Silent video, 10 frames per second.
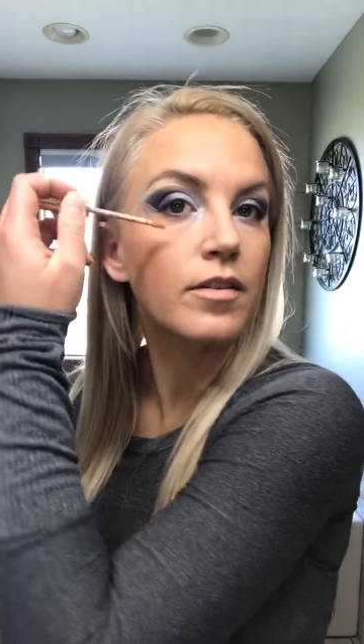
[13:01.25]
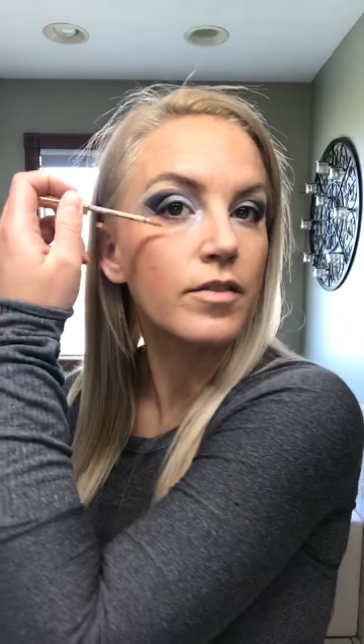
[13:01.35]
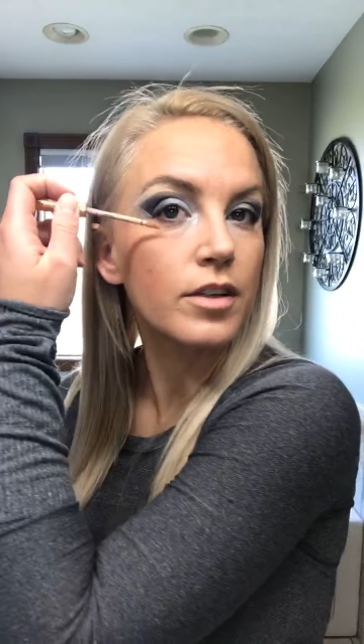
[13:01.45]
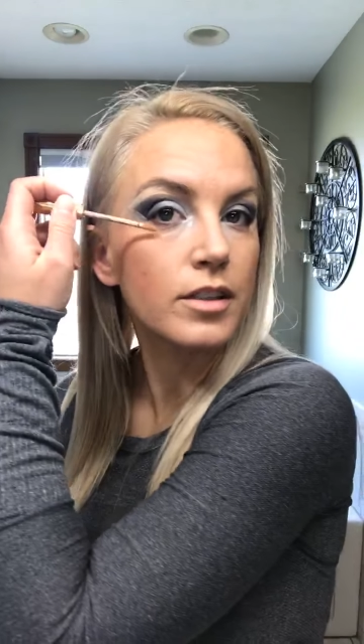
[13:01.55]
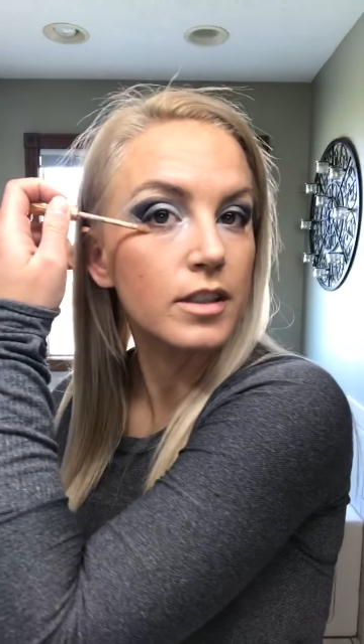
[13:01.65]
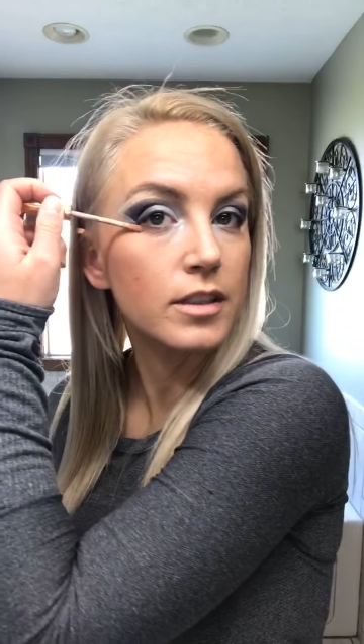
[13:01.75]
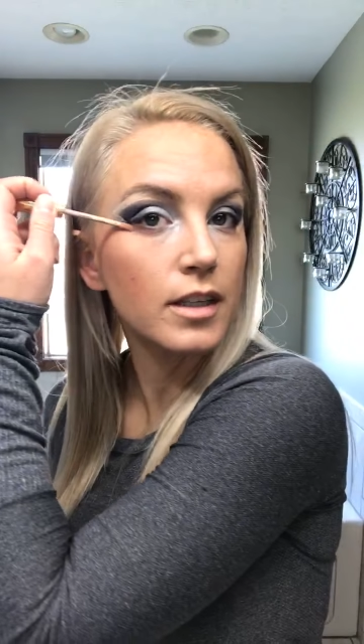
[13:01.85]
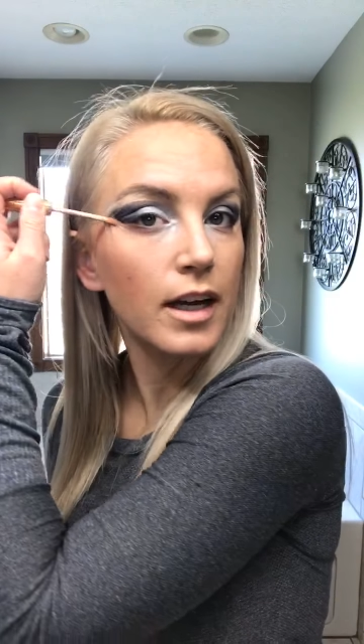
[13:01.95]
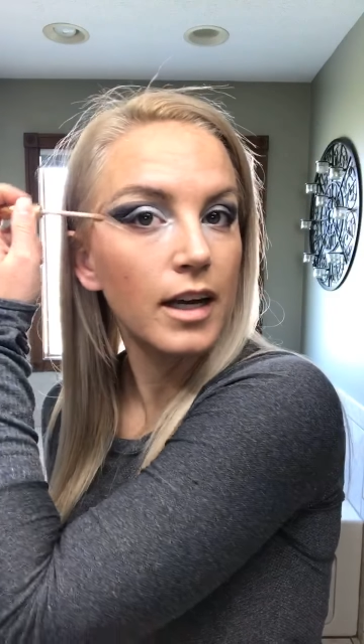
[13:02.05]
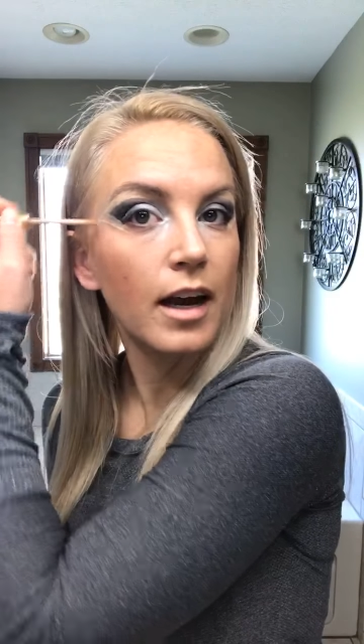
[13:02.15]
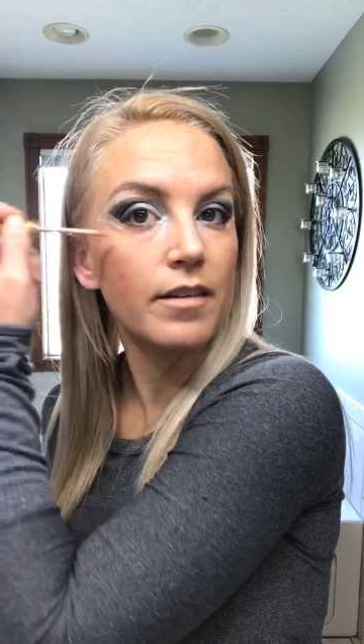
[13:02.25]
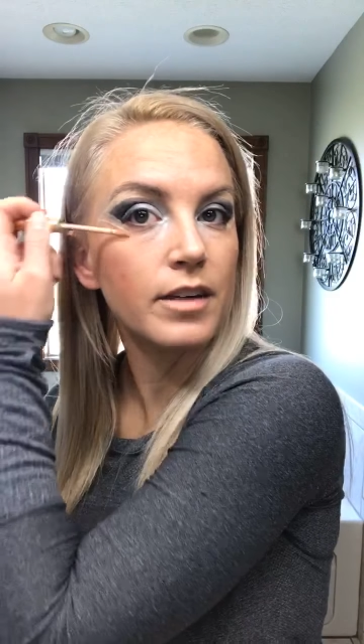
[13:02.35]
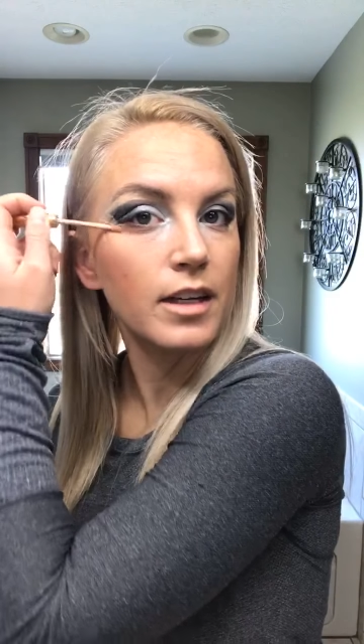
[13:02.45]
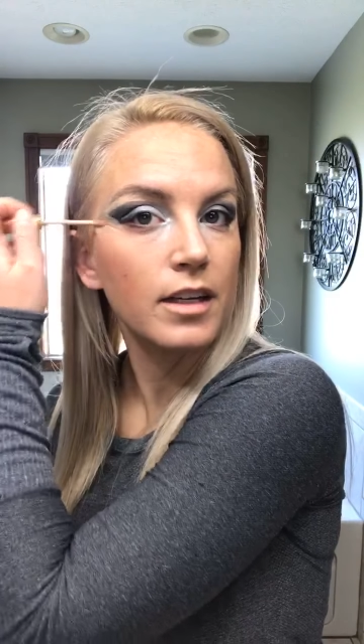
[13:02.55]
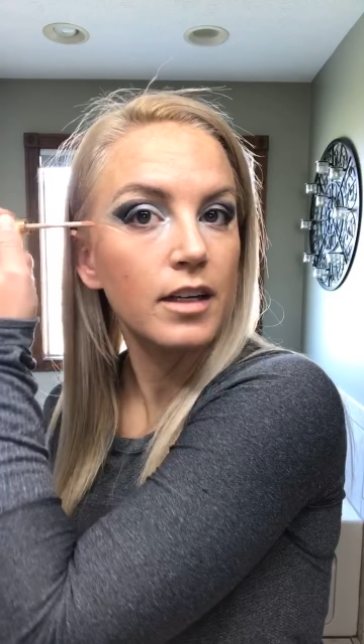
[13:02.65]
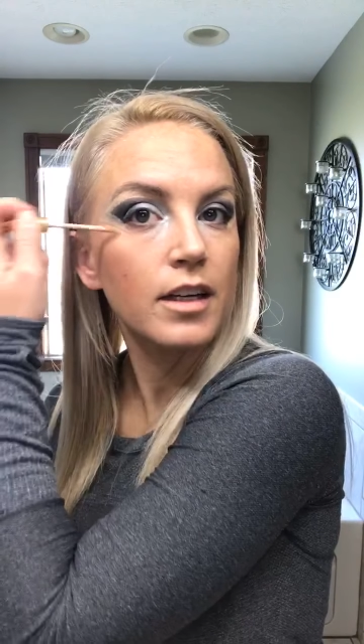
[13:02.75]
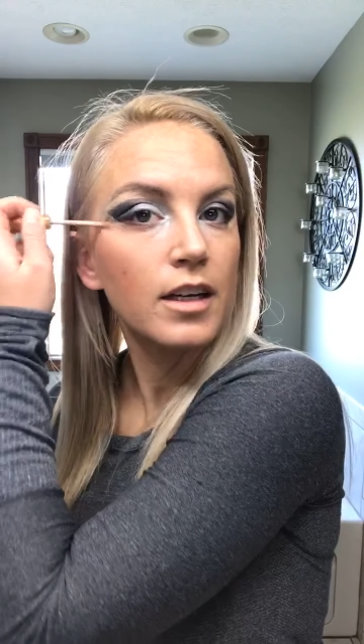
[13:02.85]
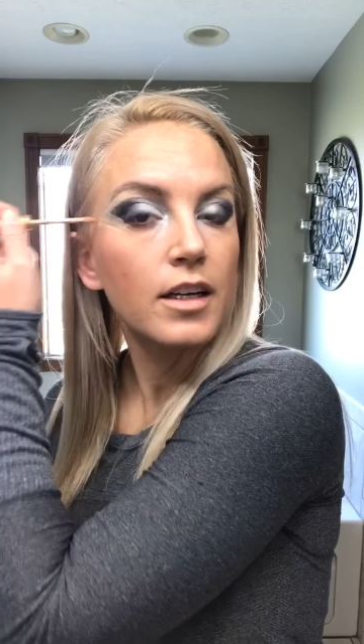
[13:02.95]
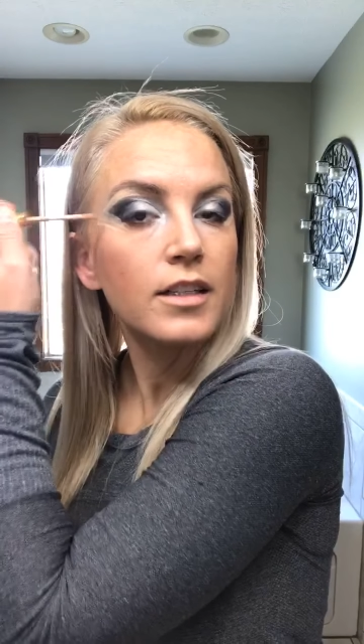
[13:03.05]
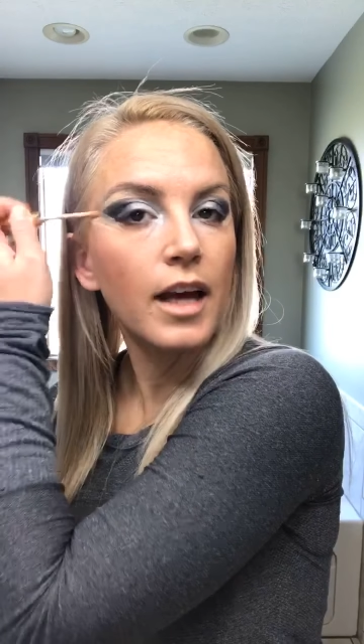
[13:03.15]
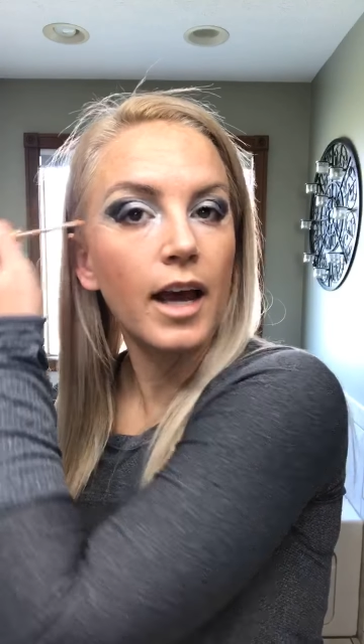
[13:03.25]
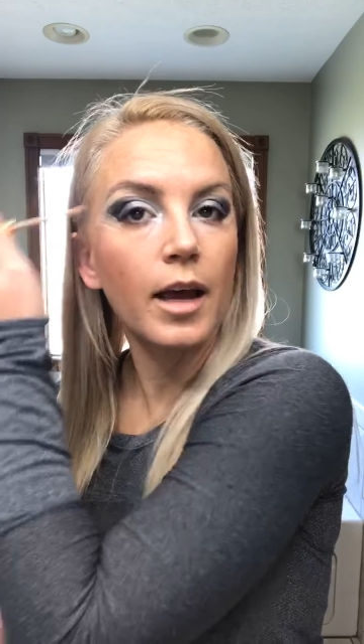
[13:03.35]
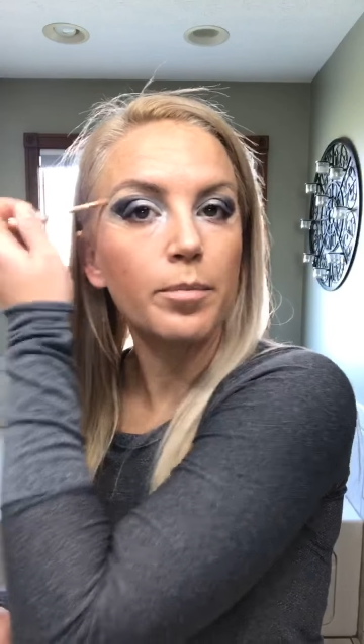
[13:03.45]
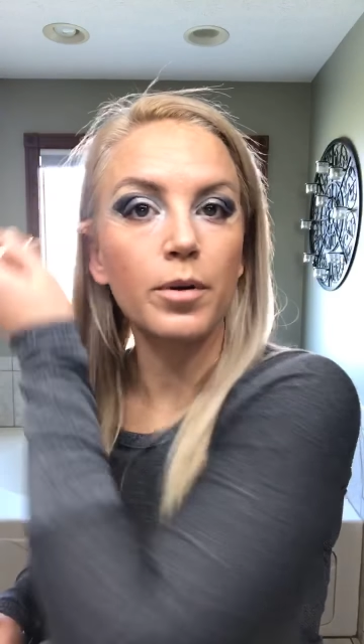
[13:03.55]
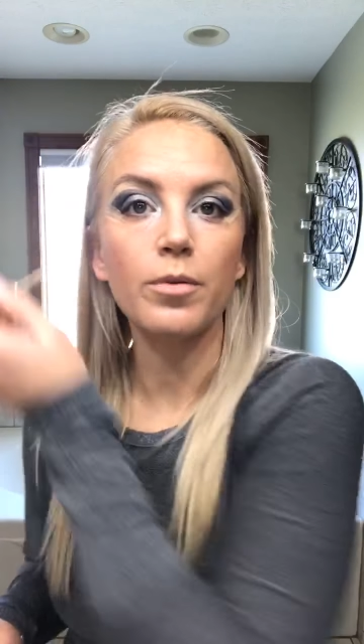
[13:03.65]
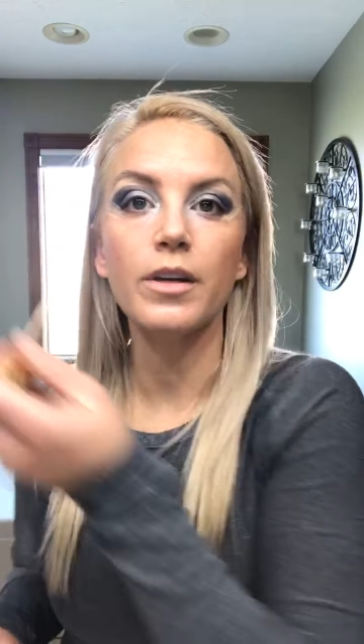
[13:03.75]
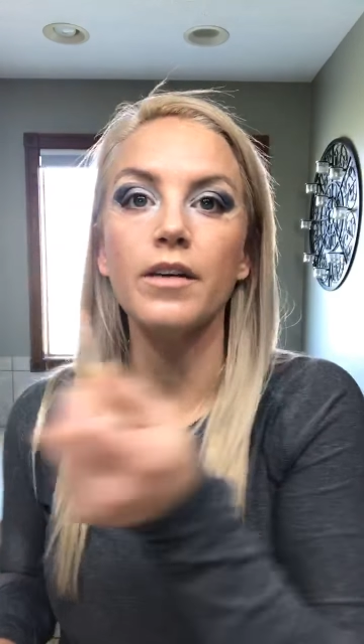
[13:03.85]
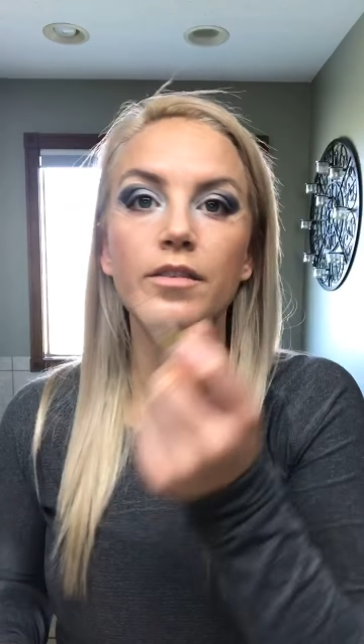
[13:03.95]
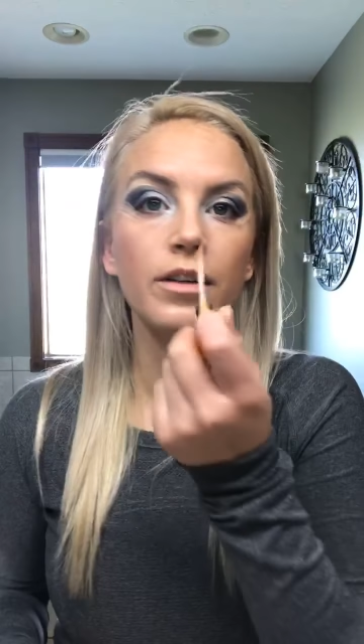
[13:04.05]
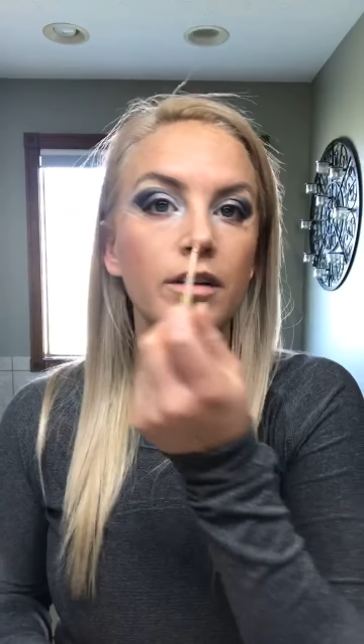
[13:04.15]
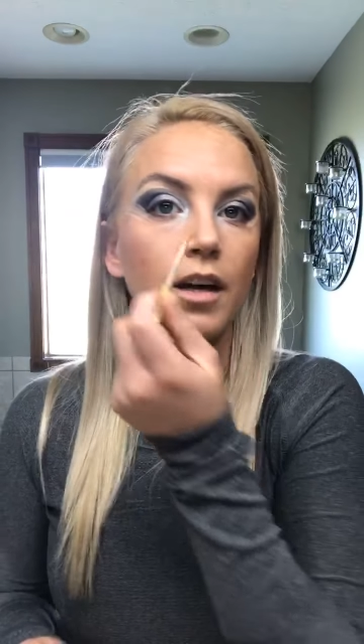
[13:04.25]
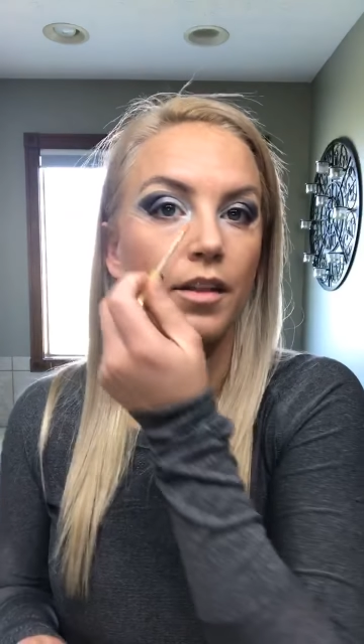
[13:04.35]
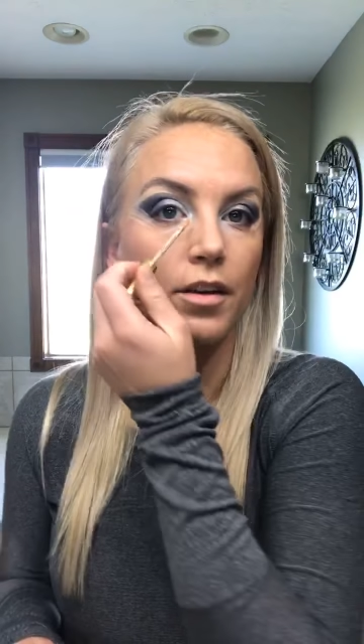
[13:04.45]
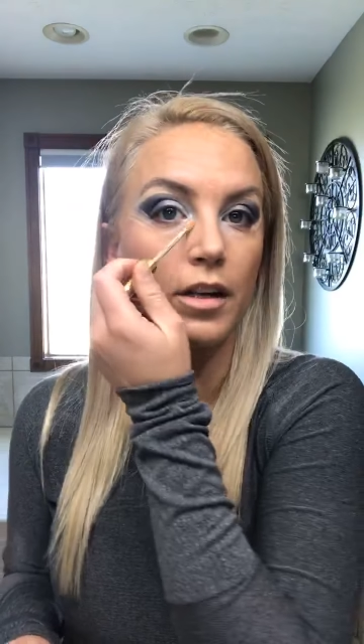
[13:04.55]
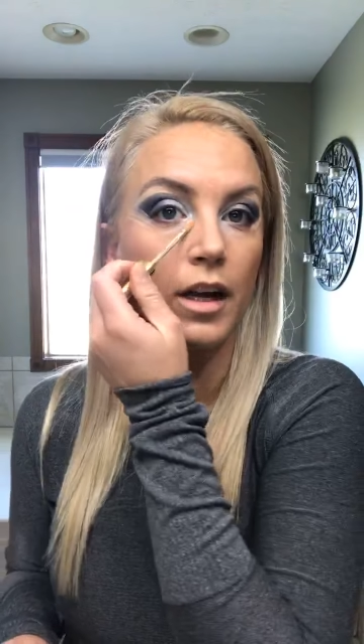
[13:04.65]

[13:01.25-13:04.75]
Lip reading: versus like having tape or whatever other